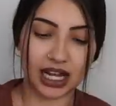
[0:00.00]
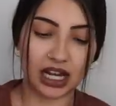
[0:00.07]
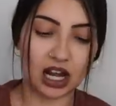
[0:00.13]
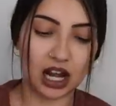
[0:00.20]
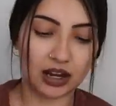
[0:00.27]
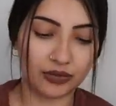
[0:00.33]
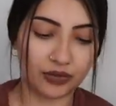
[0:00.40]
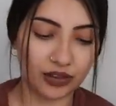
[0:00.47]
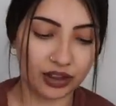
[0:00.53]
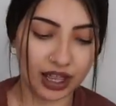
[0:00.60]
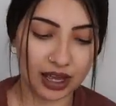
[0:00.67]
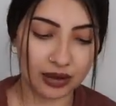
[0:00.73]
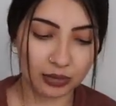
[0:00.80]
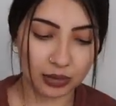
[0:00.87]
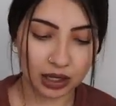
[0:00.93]
I got for
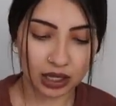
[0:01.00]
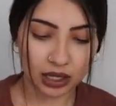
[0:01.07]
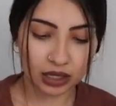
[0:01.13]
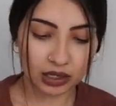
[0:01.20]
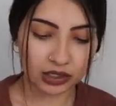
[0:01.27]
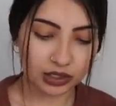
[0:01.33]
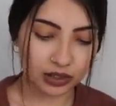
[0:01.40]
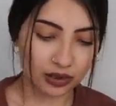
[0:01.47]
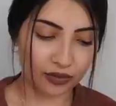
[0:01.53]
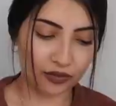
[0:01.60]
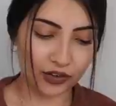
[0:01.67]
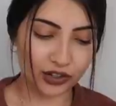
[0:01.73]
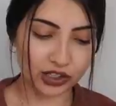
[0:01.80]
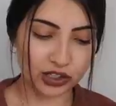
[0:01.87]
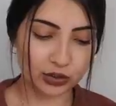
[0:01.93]
them. So the
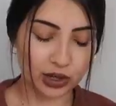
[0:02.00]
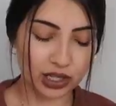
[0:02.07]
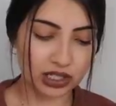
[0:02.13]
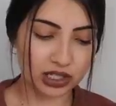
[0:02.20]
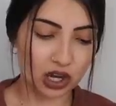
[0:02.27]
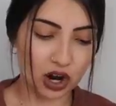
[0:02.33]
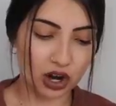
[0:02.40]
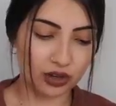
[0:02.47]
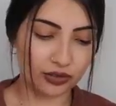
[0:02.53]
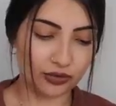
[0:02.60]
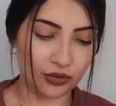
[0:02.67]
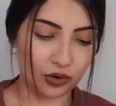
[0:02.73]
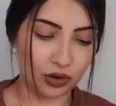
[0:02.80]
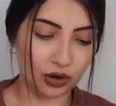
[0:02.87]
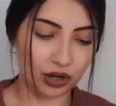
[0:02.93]
first ones are
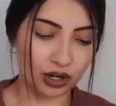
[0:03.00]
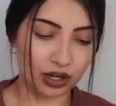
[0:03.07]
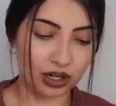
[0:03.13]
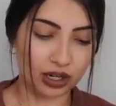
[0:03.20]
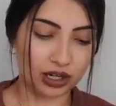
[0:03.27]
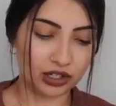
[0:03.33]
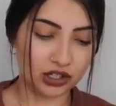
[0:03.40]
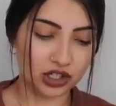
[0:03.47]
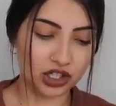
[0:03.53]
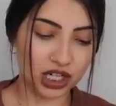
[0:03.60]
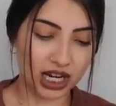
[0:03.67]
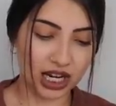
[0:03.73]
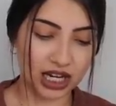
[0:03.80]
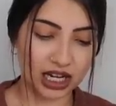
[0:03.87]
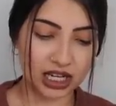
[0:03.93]
for
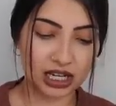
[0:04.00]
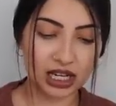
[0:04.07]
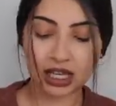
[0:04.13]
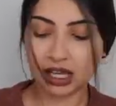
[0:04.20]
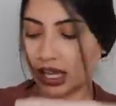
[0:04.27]
Jade,